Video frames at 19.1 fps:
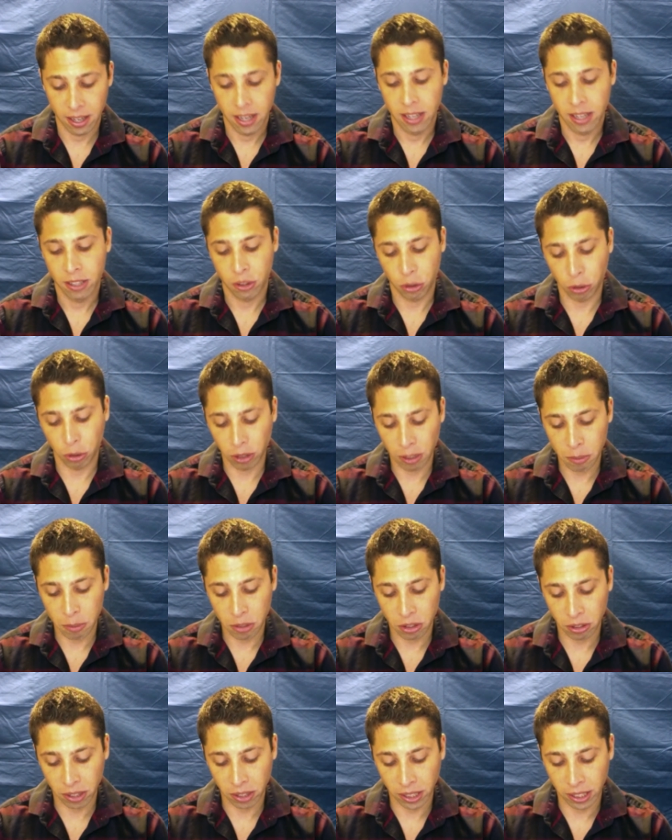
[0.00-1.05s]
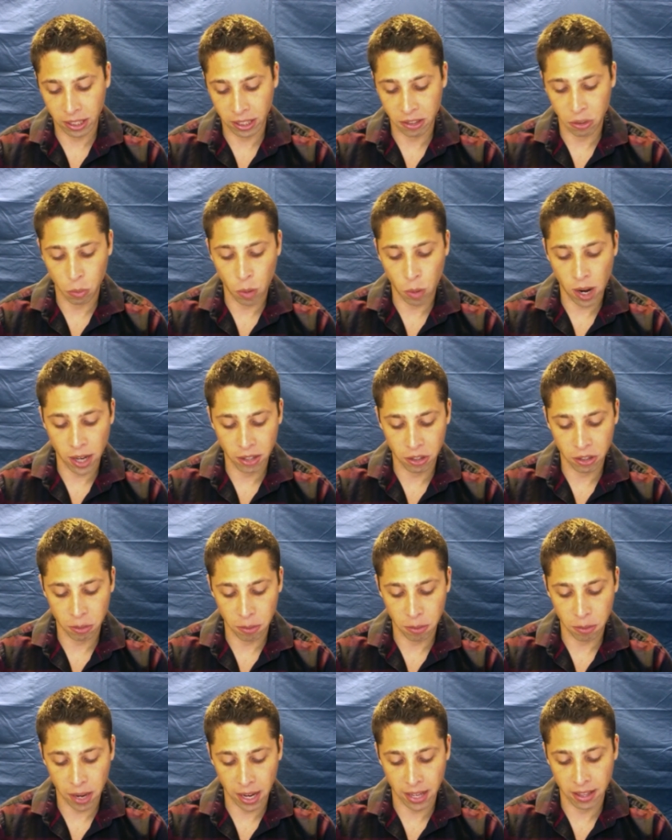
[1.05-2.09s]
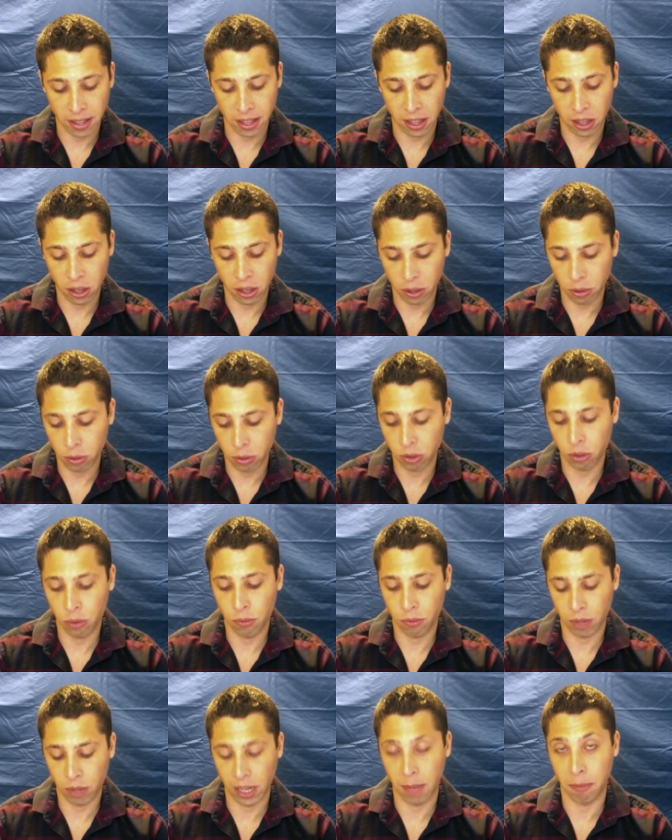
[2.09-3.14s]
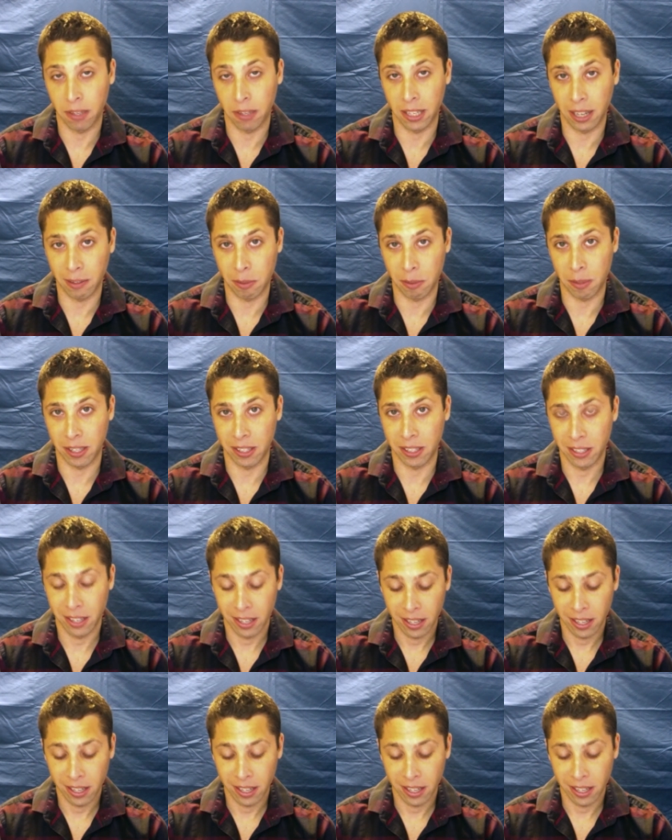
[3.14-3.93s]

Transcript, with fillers: Surely Mr. Lincoln is a wiser man than those who framed the government.